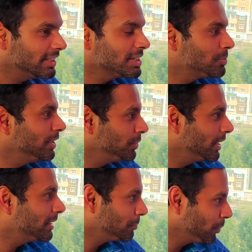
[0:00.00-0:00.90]
that's where you
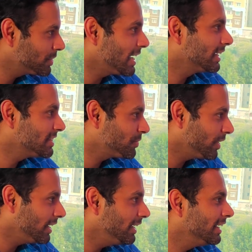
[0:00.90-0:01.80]
get more
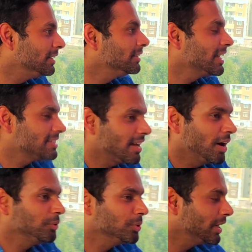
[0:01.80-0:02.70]
satisfied and that's
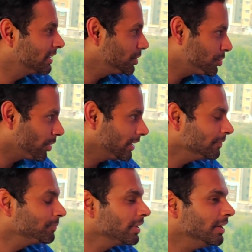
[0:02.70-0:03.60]
how you get the joy.
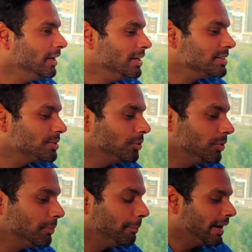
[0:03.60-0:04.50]

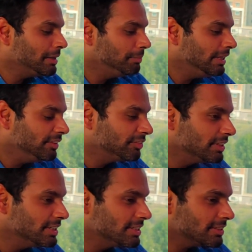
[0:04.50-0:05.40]
So my belief
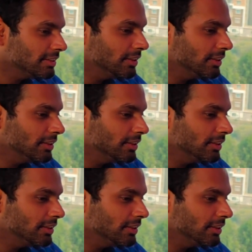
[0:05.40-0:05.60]
is